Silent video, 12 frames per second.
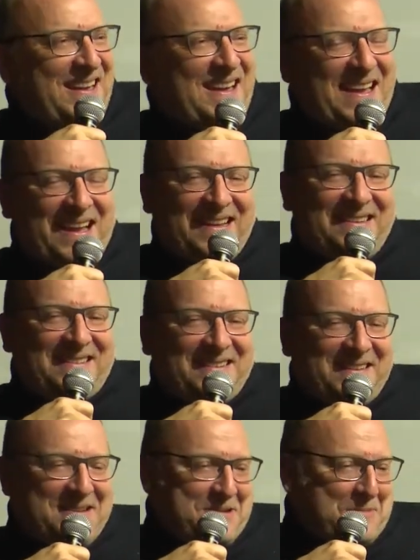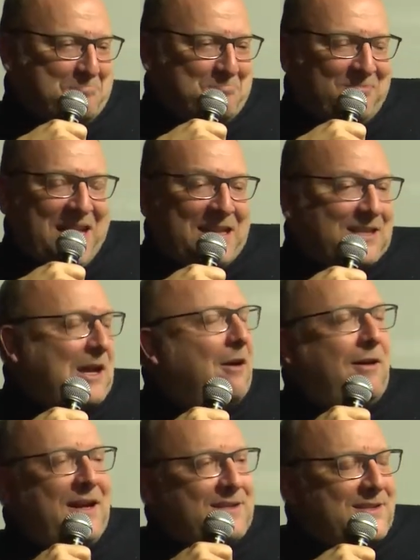And that's how
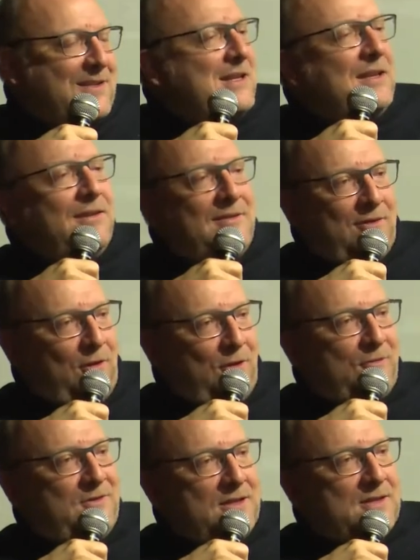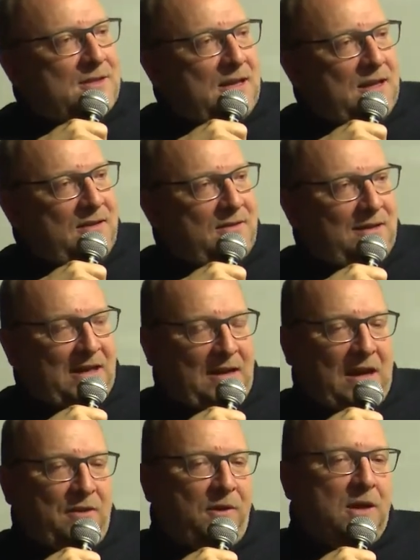I see all of this, yeah.
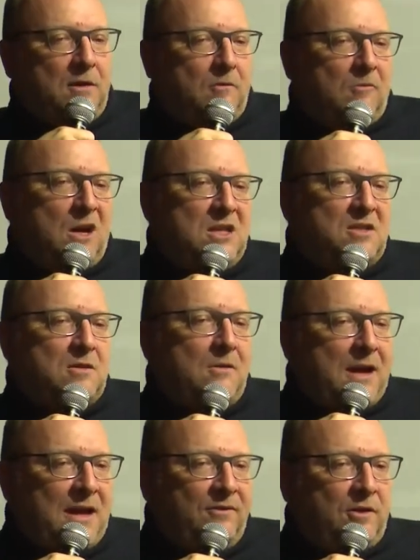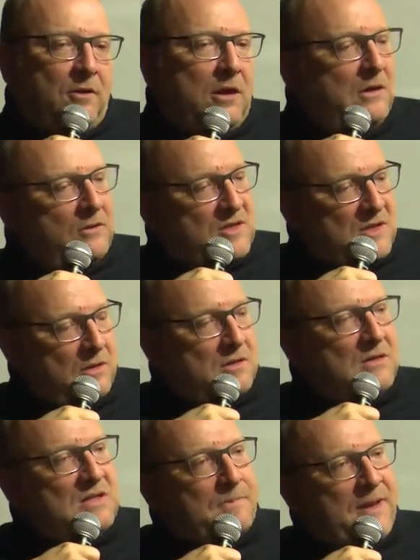I think once you enter into
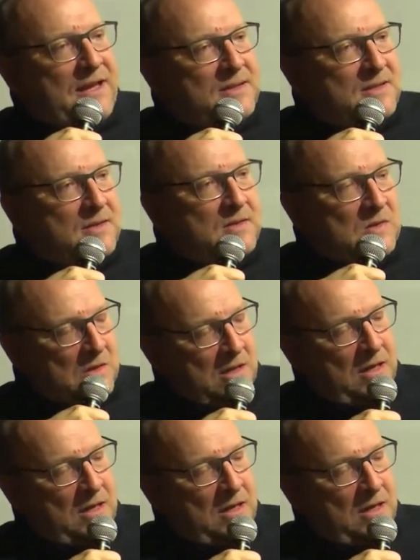certain spaces,